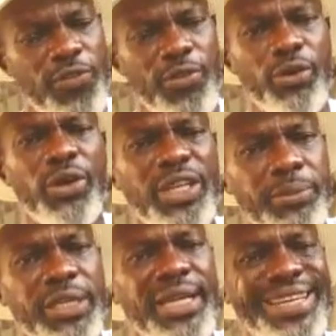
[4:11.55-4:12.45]
If you're going to
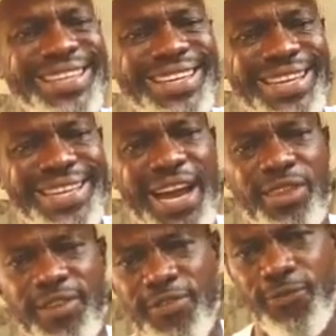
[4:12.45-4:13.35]
be getting it
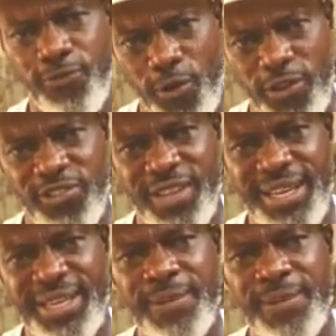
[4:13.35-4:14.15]
out of the faucet,